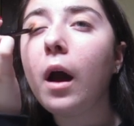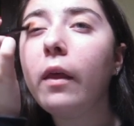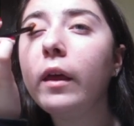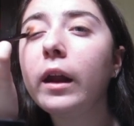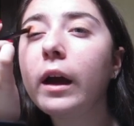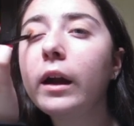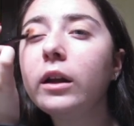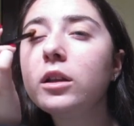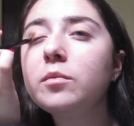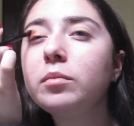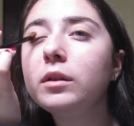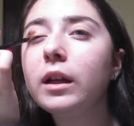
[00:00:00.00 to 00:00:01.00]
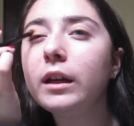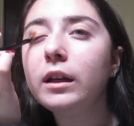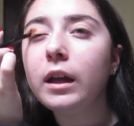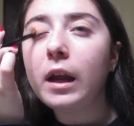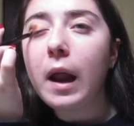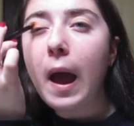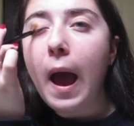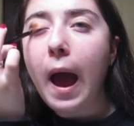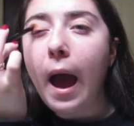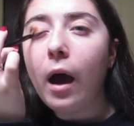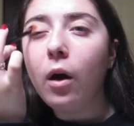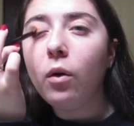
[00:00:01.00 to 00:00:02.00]
And then I kind of just blend it
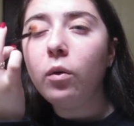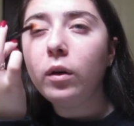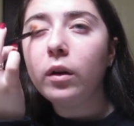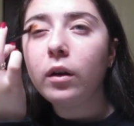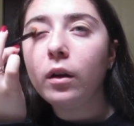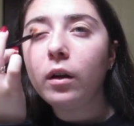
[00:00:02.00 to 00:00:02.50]
out